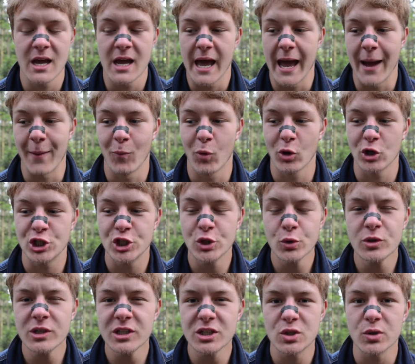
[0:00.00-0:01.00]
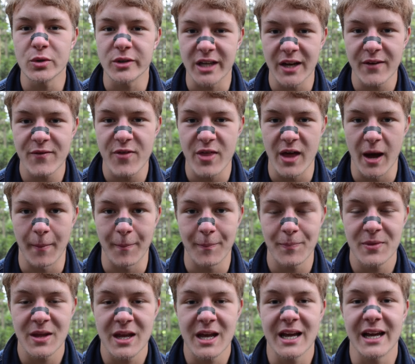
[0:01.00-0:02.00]
And what you need to give them
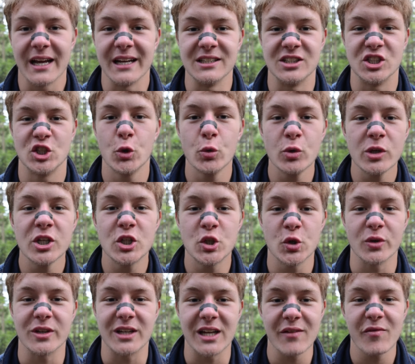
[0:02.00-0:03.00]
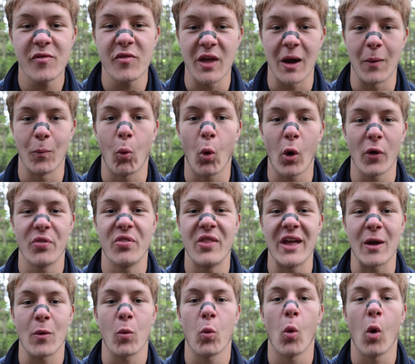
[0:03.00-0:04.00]
is you need to give them what
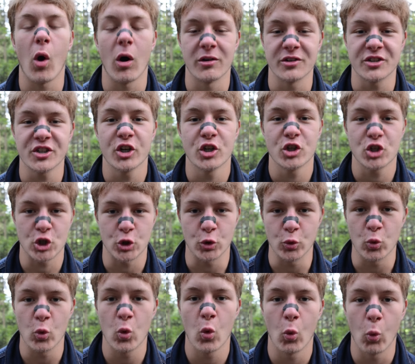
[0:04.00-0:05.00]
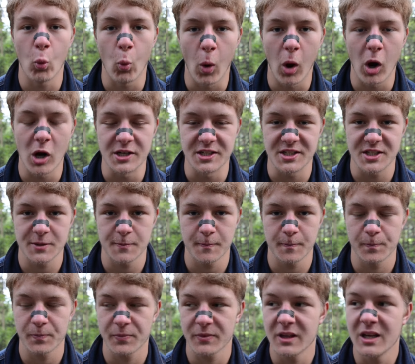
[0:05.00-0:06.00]
they want to want.
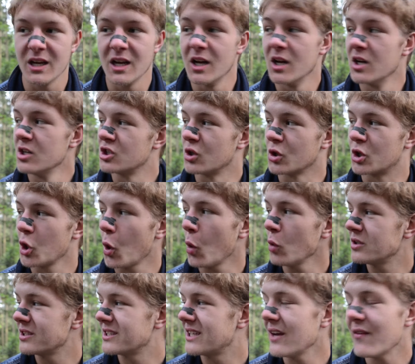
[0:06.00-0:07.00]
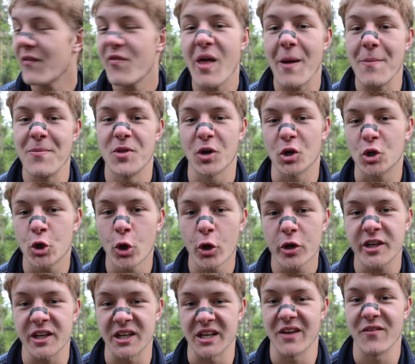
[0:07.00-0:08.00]
So don't give them the
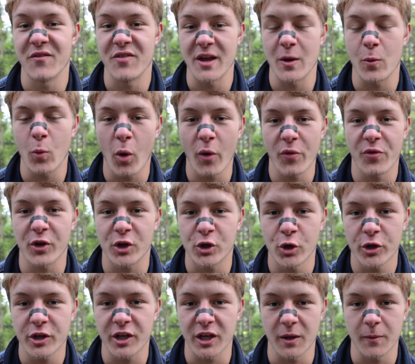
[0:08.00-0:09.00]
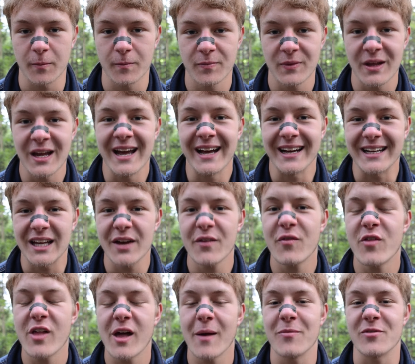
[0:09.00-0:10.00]
cookie if they want the cookie. Give
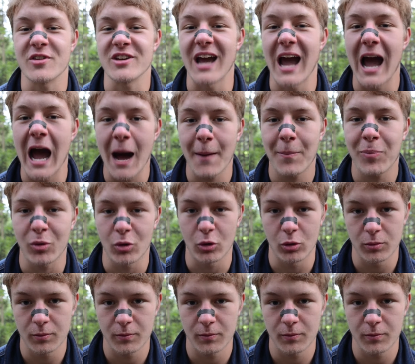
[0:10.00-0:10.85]
them the apple.